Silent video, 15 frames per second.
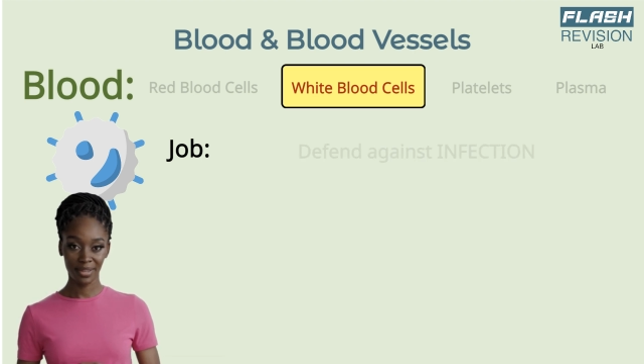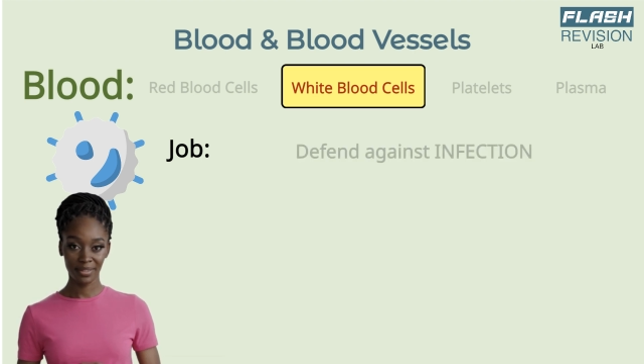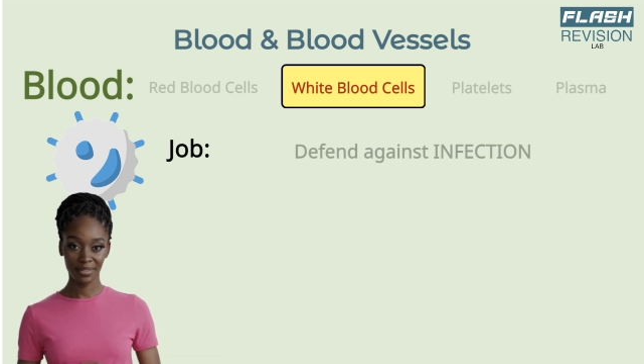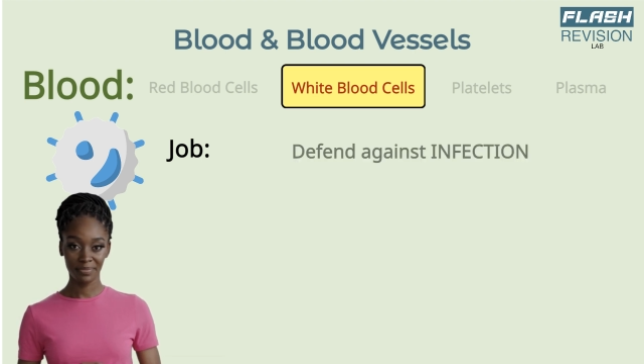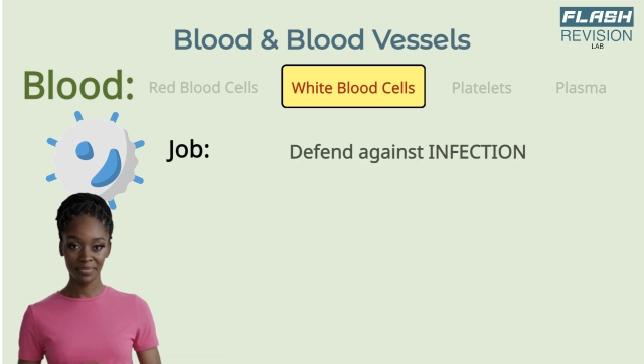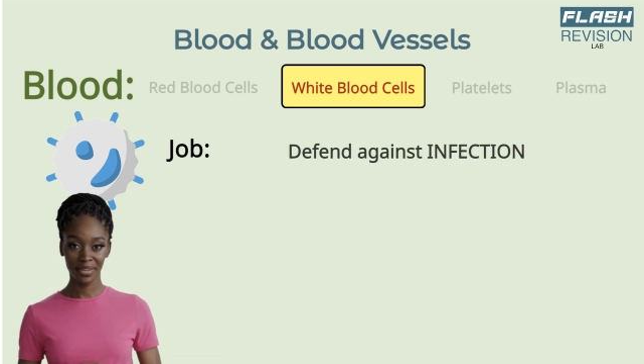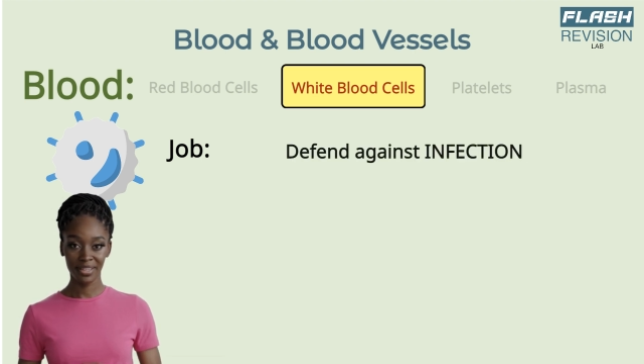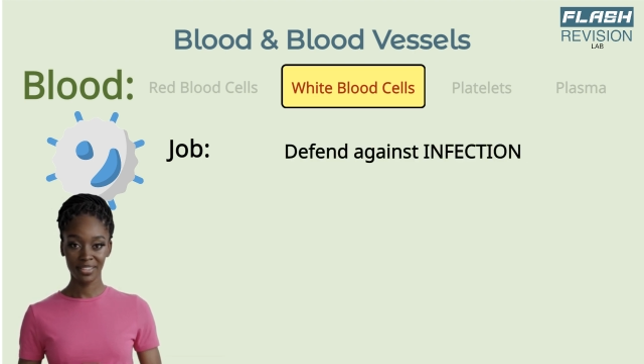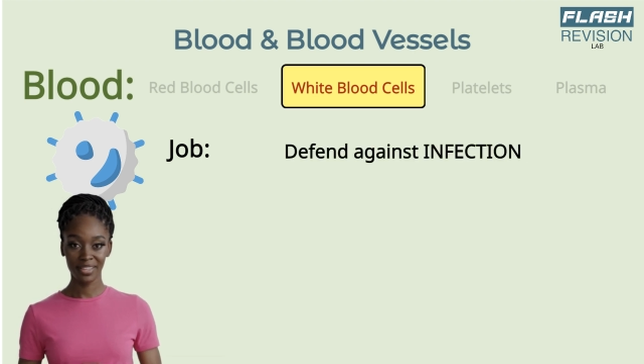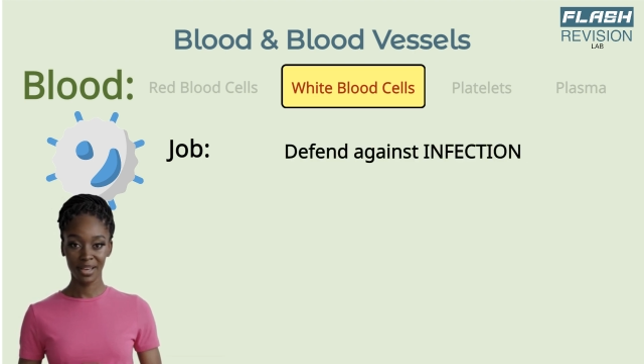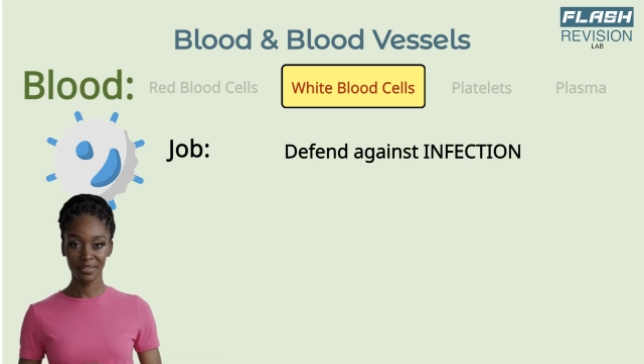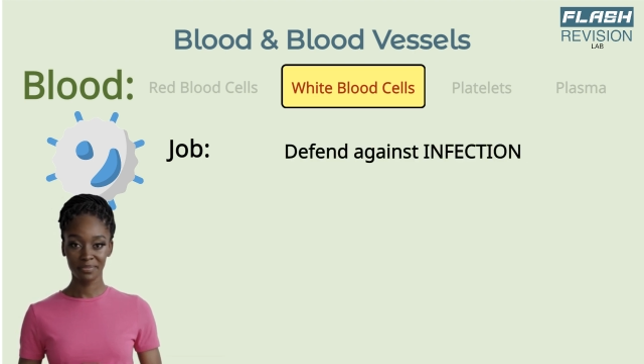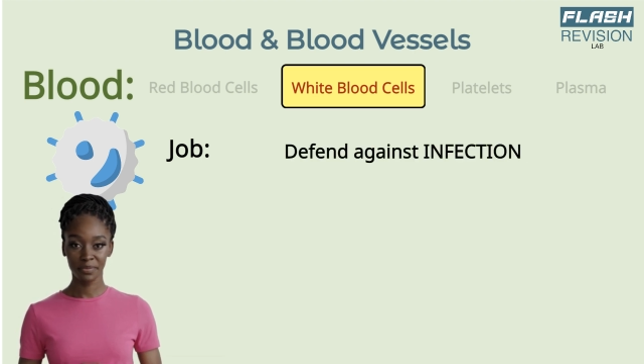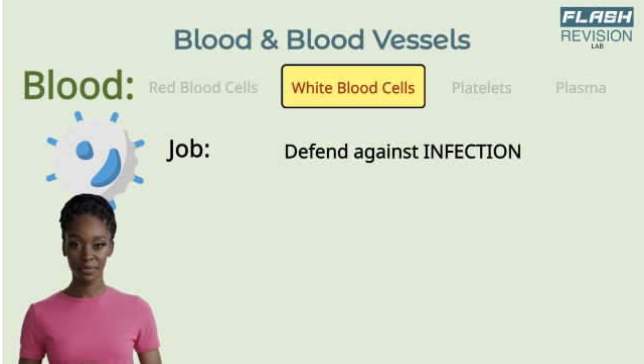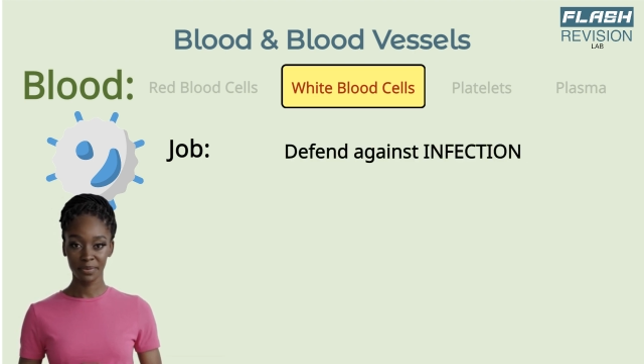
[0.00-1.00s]
defending
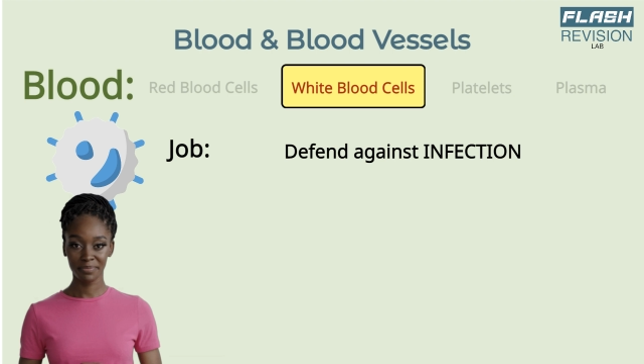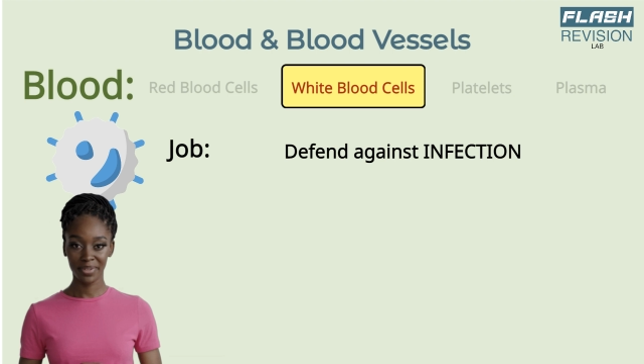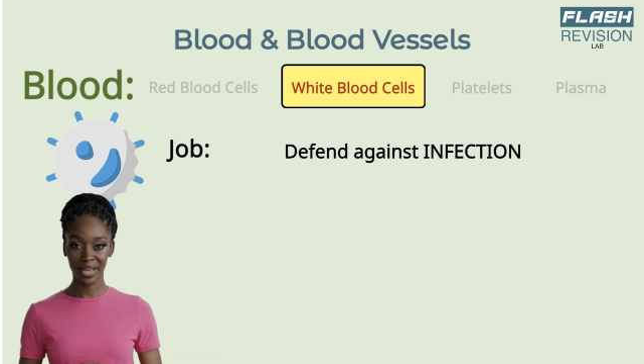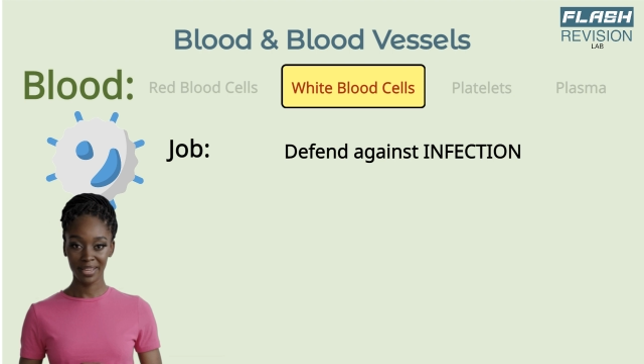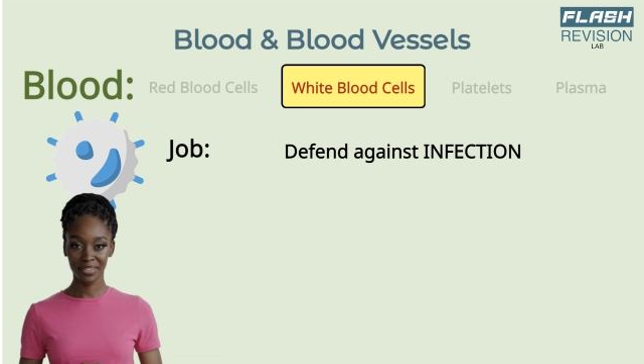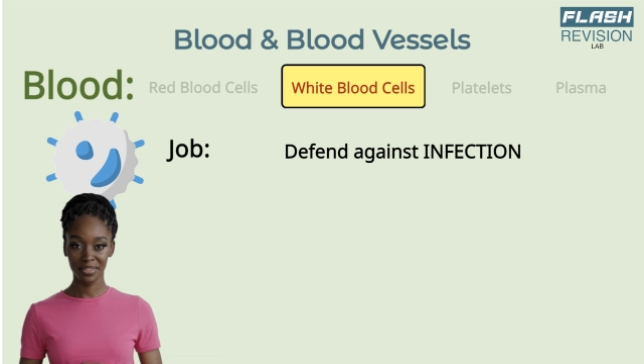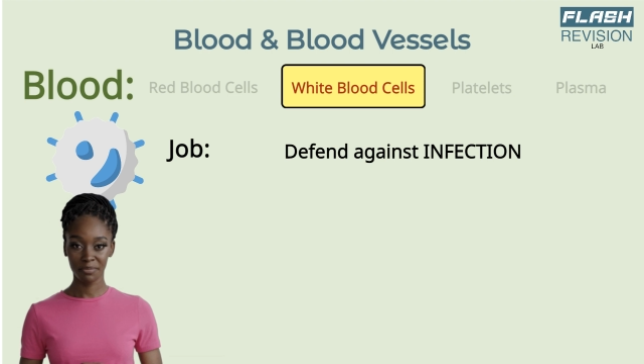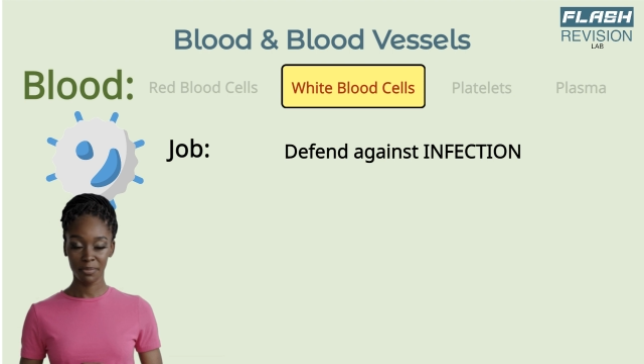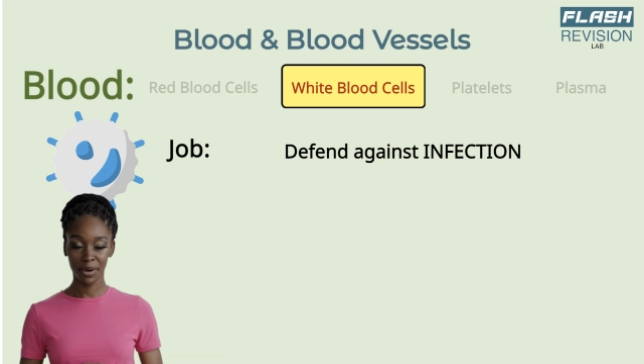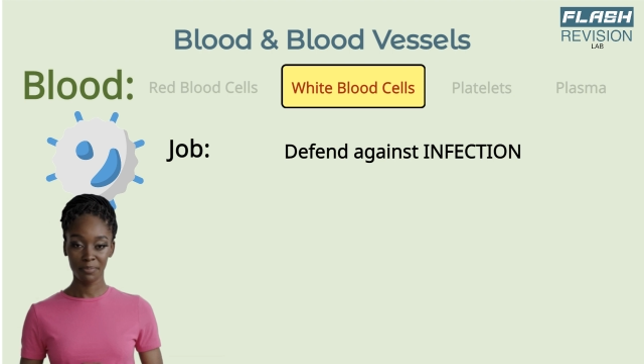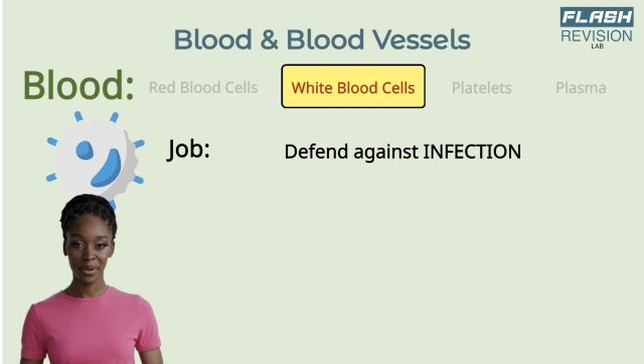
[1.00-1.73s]
us from infection by